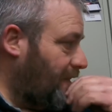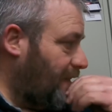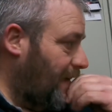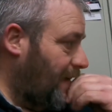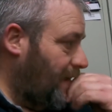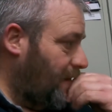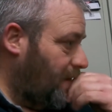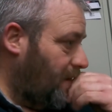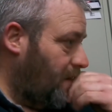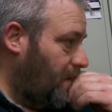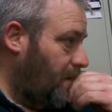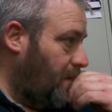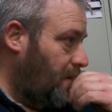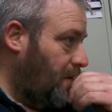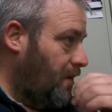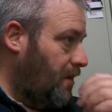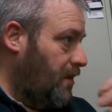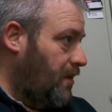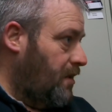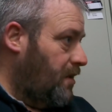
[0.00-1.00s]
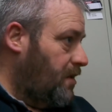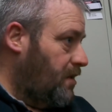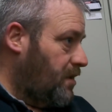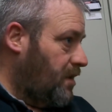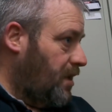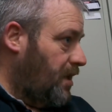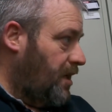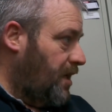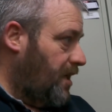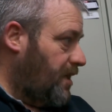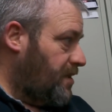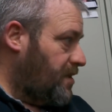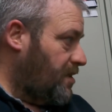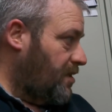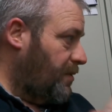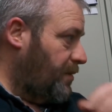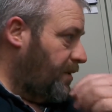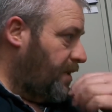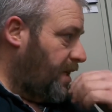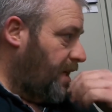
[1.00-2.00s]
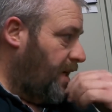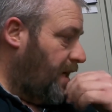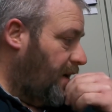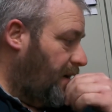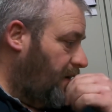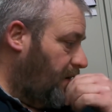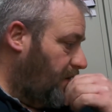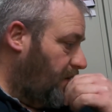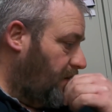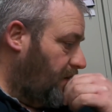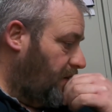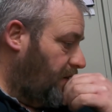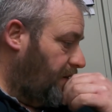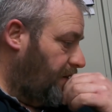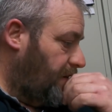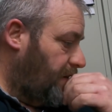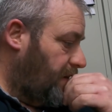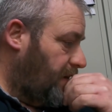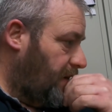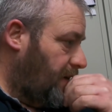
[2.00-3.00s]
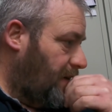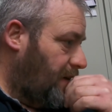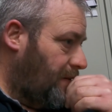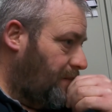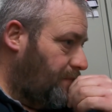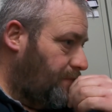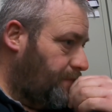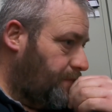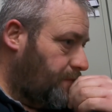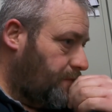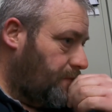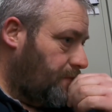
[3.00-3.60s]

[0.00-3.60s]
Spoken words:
done, get that sorted out, and